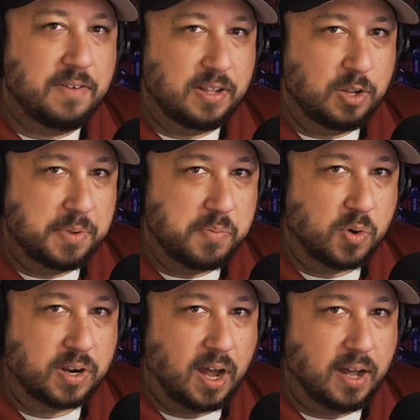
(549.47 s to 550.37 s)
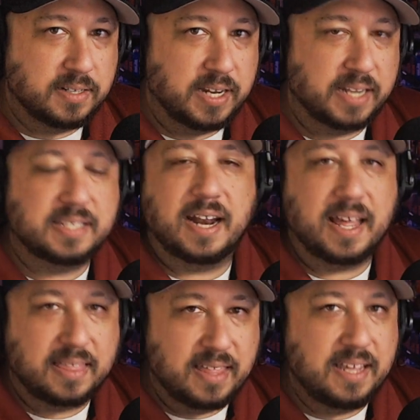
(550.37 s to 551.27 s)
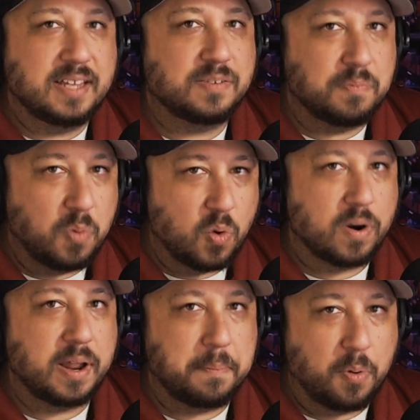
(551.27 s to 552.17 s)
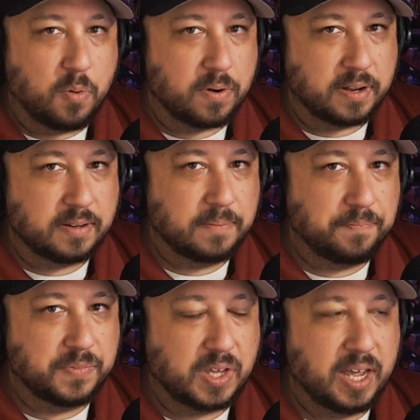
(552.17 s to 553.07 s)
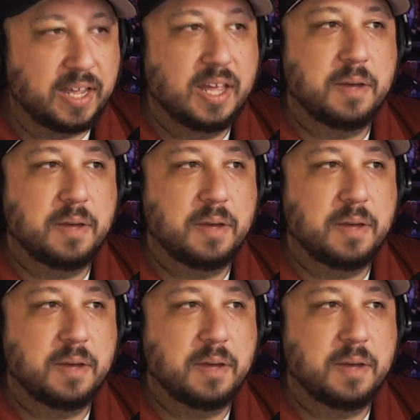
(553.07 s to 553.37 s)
you a little bit more context that I think is more important, okay?